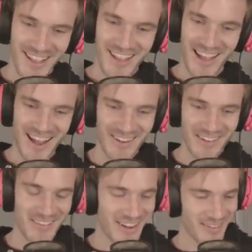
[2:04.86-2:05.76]
I don't
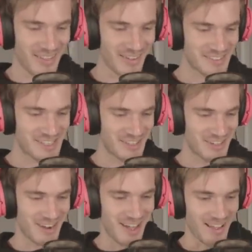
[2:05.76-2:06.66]
even know if that was good
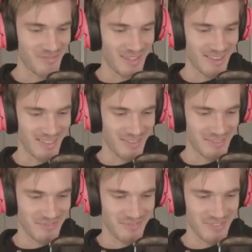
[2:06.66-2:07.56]
or not, but the,
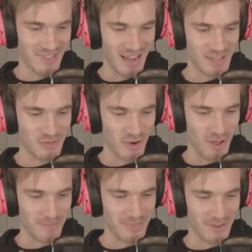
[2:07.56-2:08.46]
that
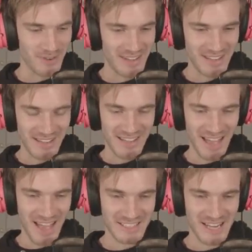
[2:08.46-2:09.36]
drop though.
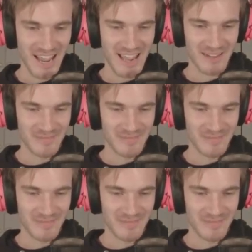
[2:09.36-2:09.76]
God damn.